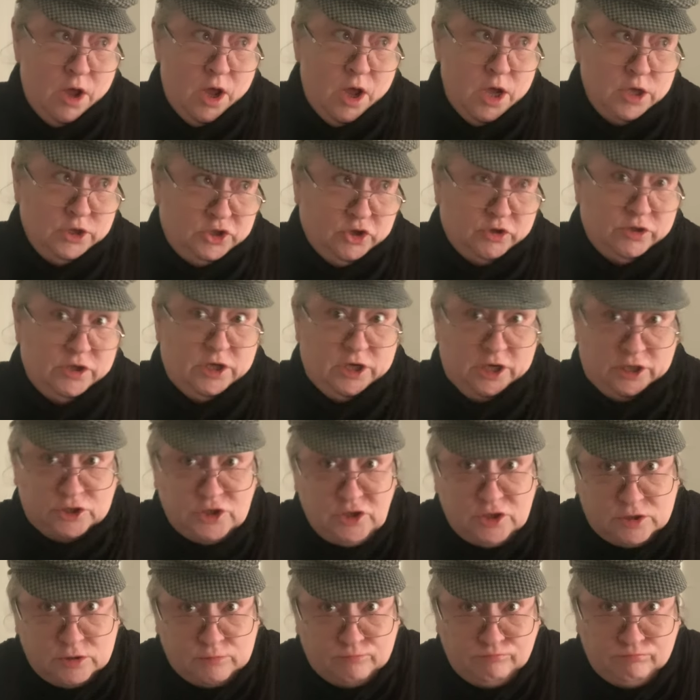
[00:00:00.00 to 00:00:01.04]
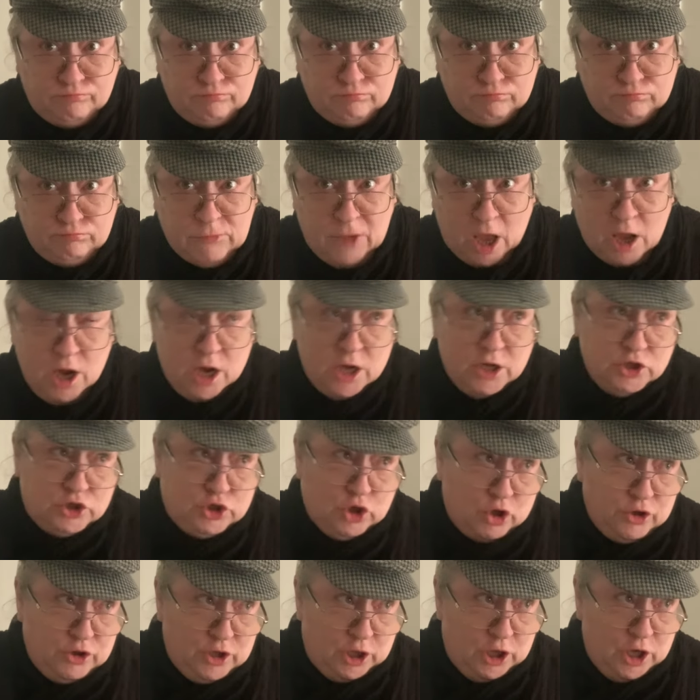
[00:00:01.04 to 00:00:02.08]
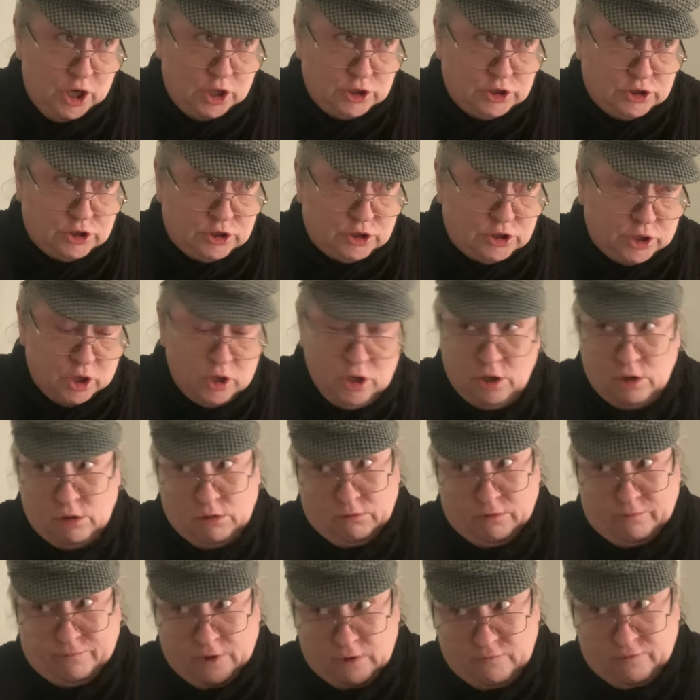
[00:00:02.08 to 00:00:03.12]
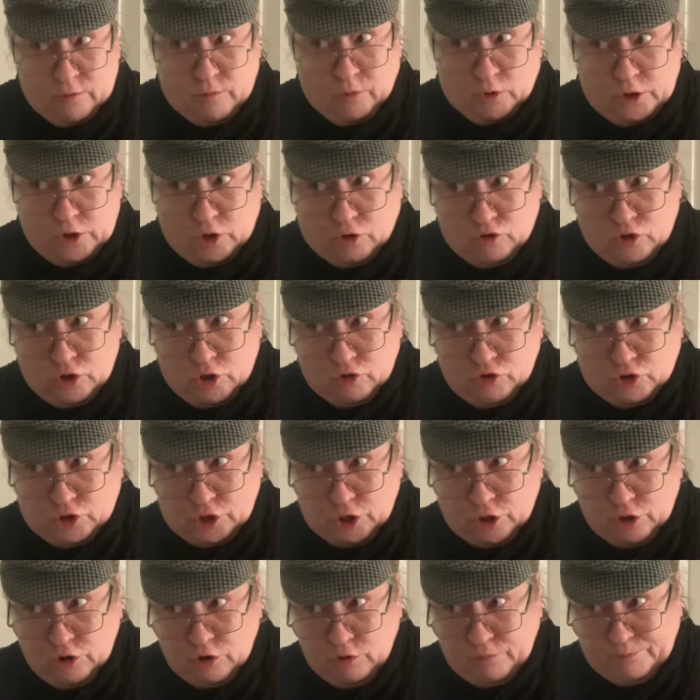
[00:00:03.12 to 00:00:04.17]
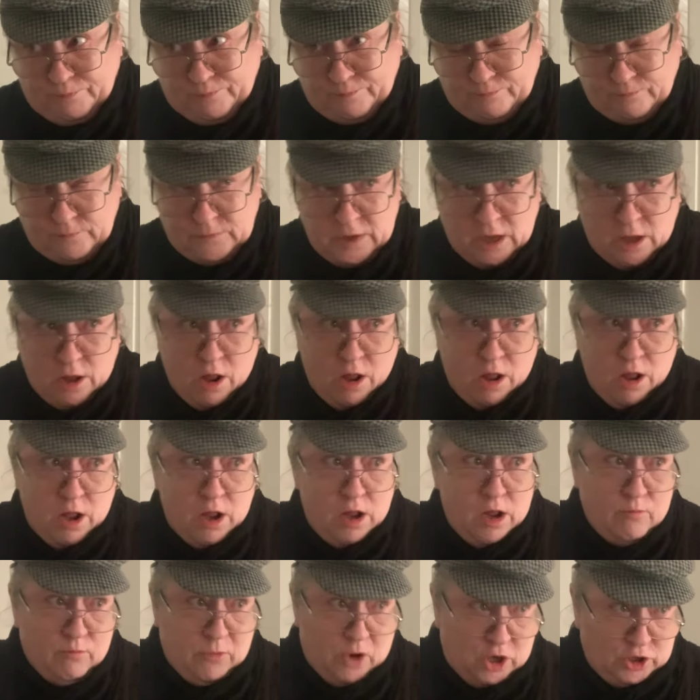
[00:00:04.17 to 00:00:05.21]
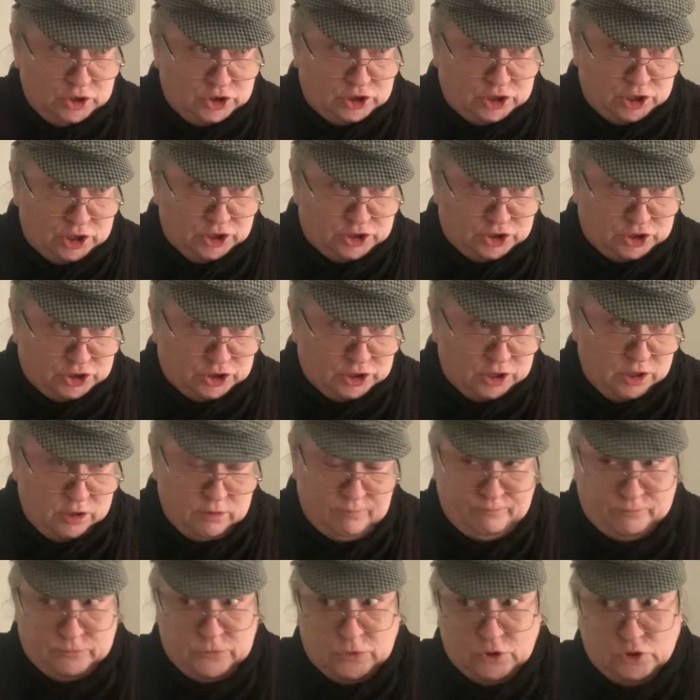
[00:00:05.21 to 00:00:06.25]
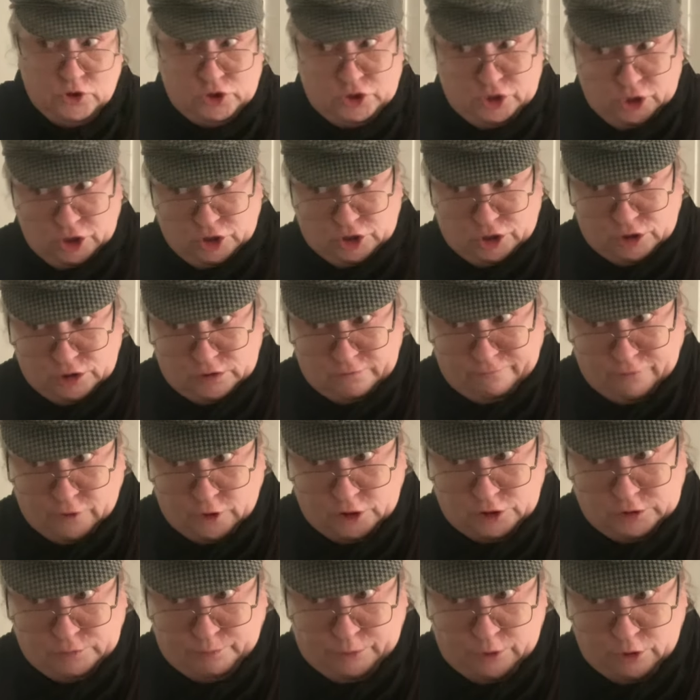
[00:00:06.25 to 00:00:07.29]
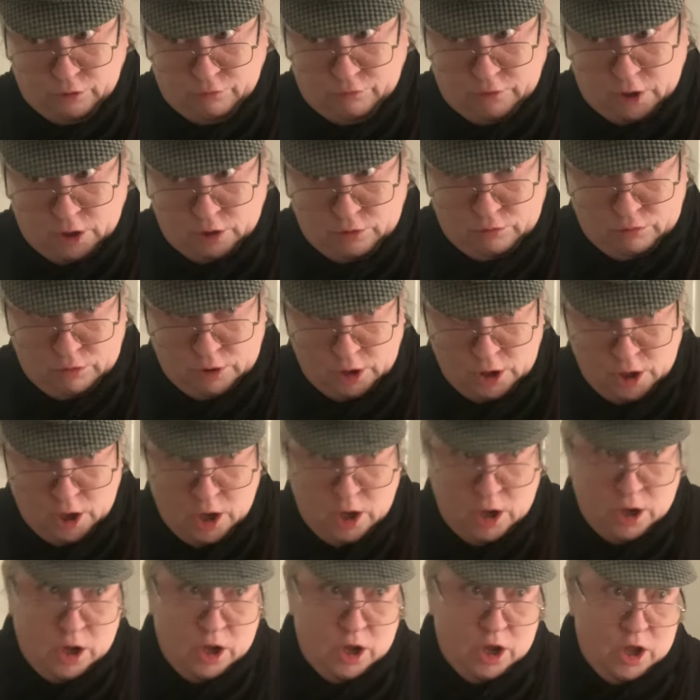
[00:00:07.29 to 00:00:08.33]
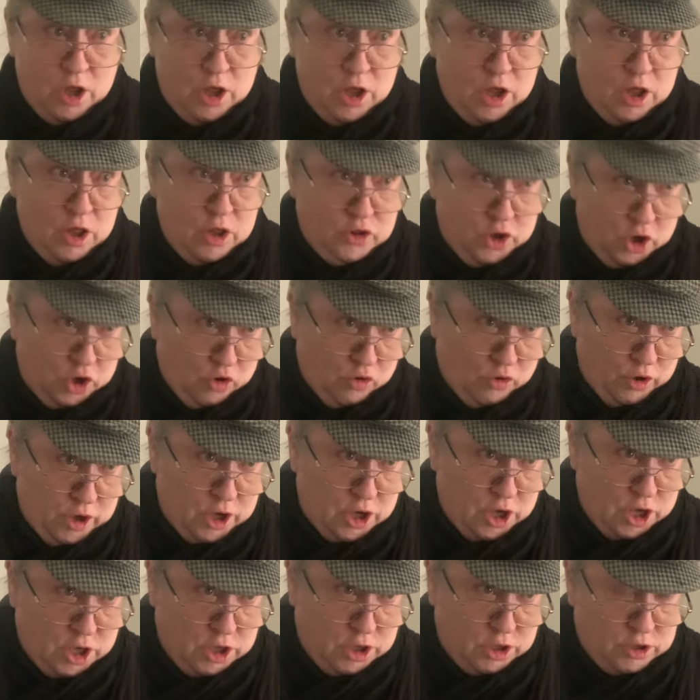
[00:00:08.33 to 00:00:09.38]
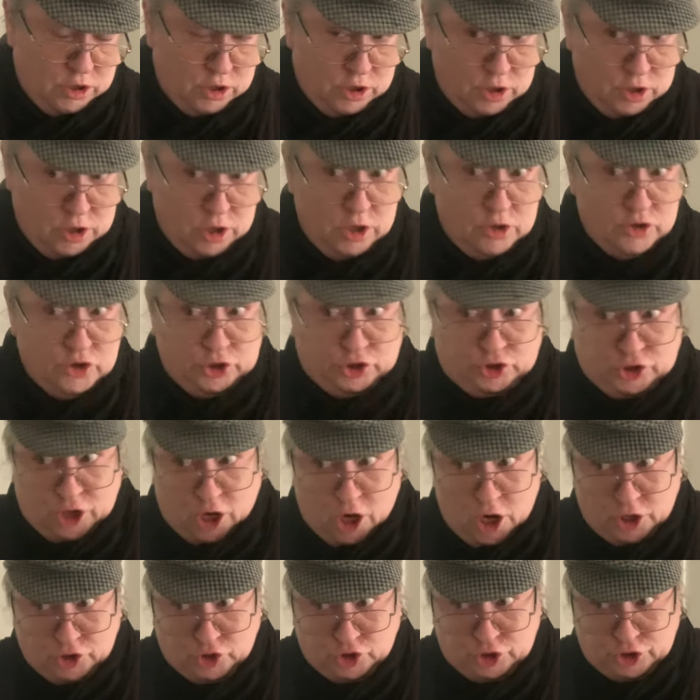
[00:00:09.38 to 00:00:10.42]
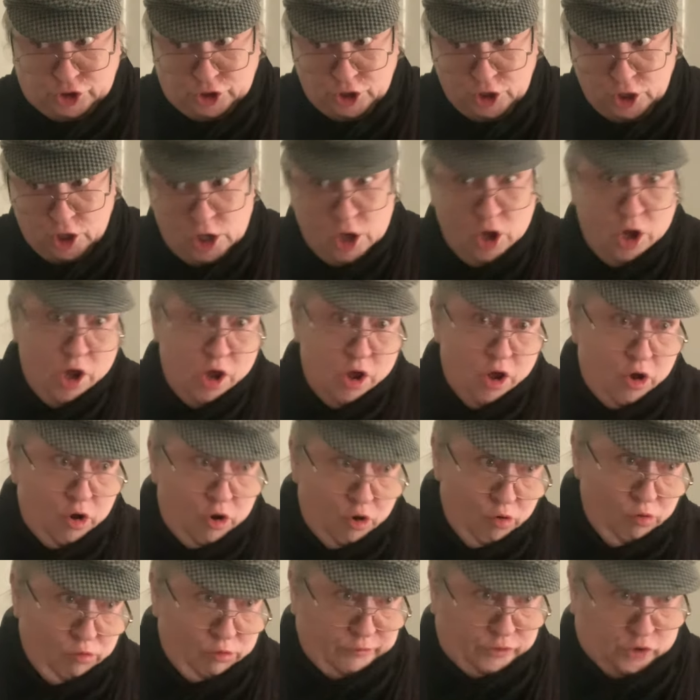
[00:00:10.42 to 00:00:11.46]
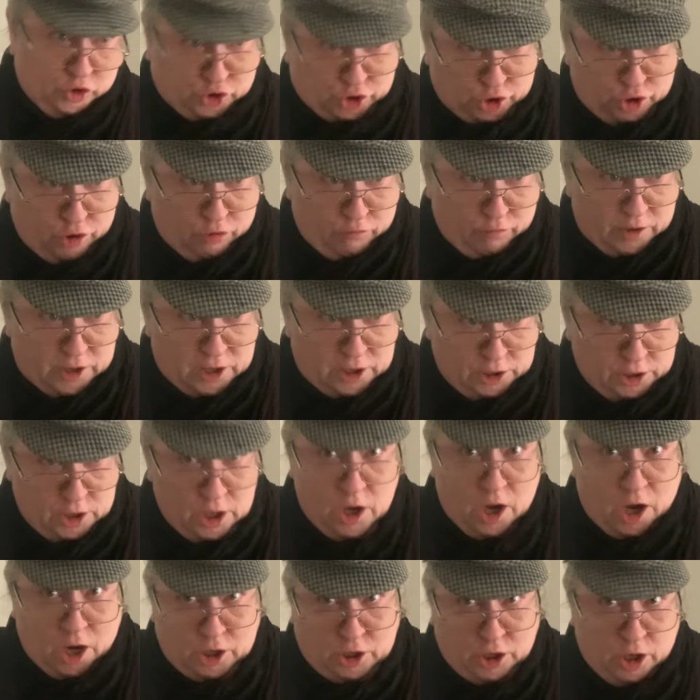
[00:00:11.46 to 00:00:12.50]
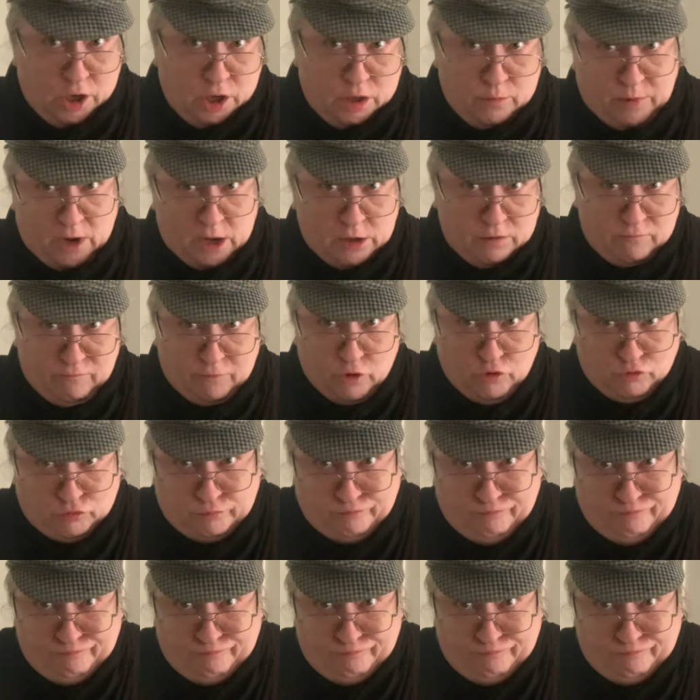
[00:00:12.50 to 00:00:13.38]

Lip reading: It's on the list. It's on the list with everybody on YouTube, my solicitor, Citizens Advice Bureau, the lawyer, the judge, all of the jury, and Gertie Bloody Rude.